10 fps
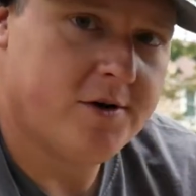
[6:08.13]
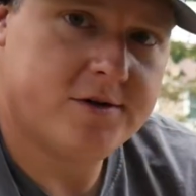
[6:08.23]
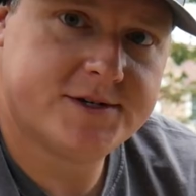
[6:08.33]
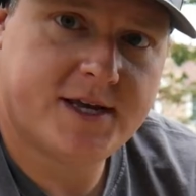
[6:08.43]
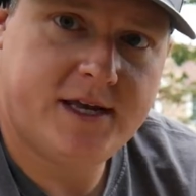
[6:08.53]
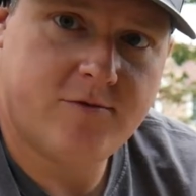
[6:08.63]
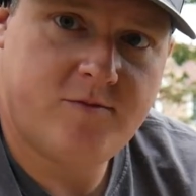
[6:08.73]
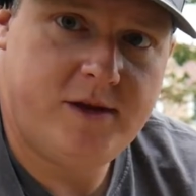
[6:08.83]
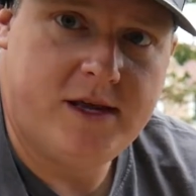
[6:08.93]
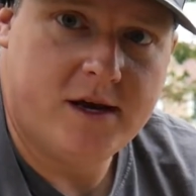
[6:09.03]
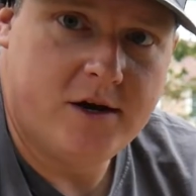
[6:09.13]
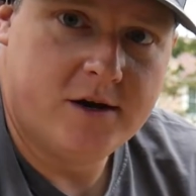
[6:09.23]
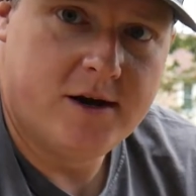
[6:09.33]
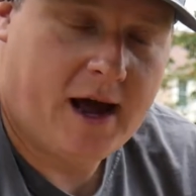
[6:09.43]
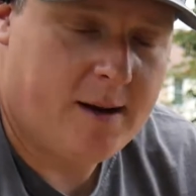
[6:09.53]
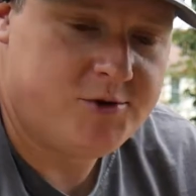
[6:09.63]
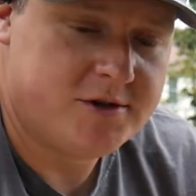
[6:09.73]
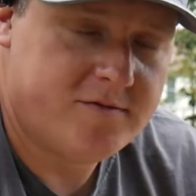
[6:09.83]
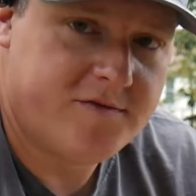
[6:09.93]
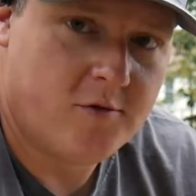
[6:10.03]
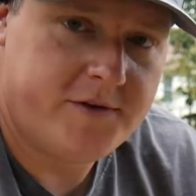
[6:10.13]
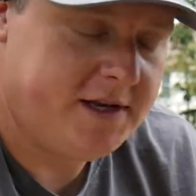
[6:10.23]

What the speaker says: it looks like it would be a good option for the